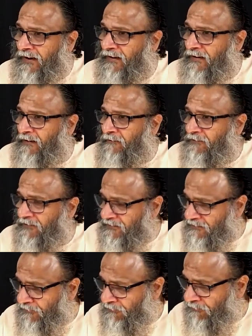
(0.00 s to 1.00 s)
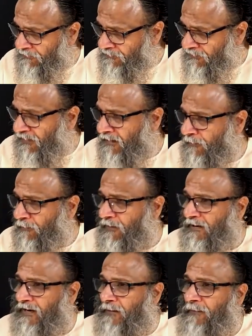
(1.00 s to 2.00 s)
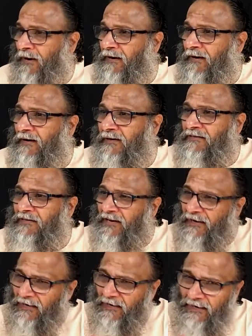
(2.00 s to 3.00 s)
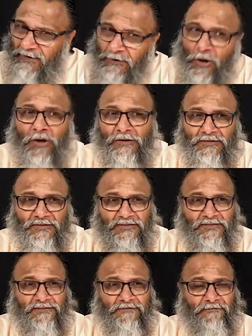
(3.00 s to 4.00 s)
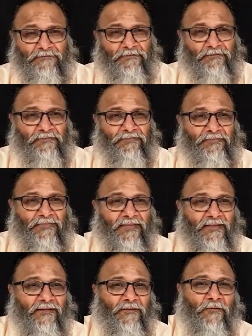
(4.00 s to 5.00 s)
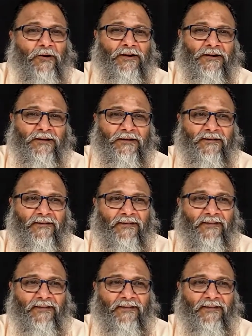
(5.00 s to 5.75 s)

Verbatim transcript: mind, of such a single pointed mind, it suddenly dawns what?